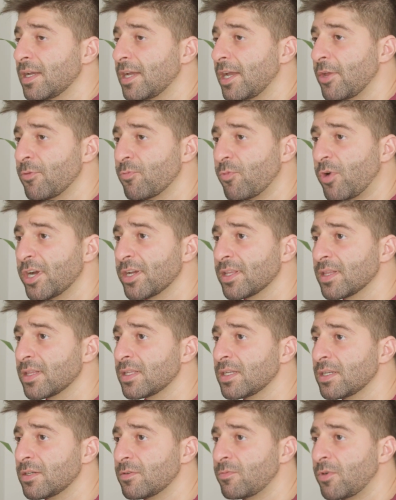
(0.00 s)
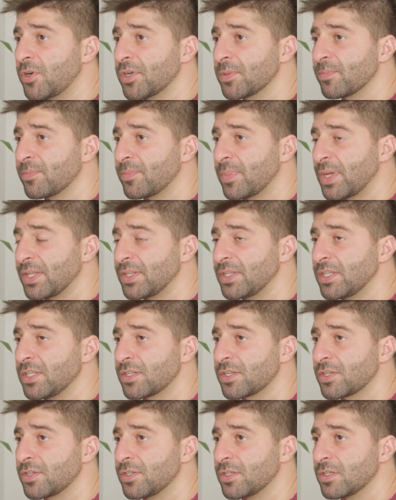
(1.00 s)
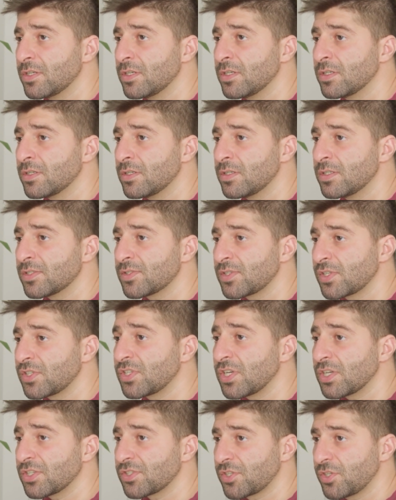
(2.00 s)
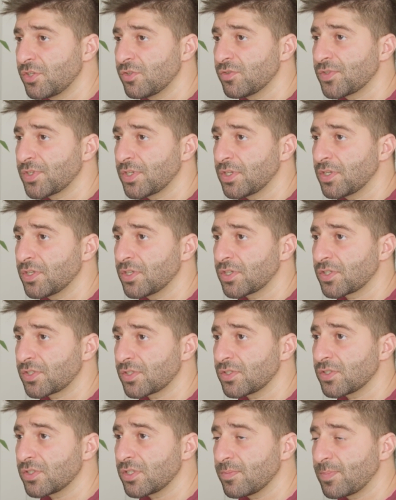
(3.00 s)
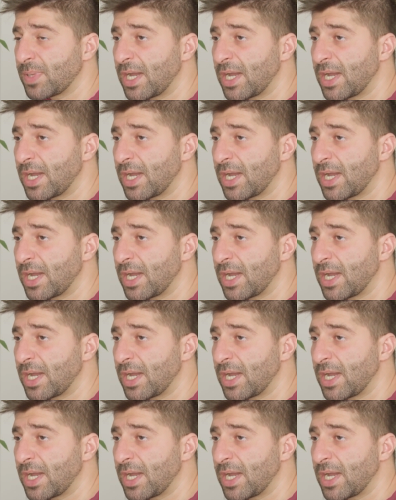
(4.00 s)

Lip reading: And while many suggest using external